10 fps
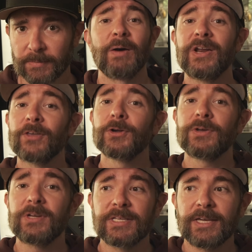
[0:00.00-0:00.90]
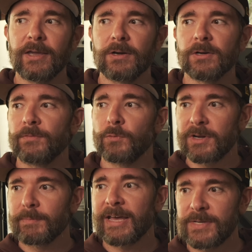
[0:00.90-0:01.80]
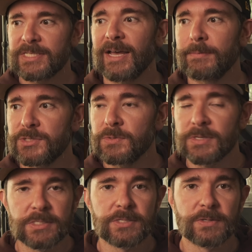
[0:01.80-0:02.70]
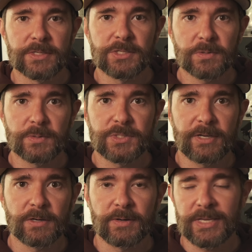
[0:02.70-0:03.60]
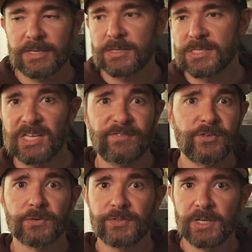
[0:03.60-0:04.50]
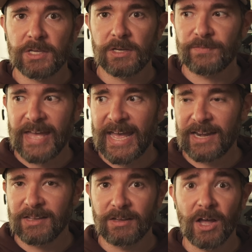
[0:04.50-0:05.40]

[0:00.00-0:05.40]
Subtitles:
Now, another good indicator of when it might be time to consider a tiltrotator is if you're thinking of adding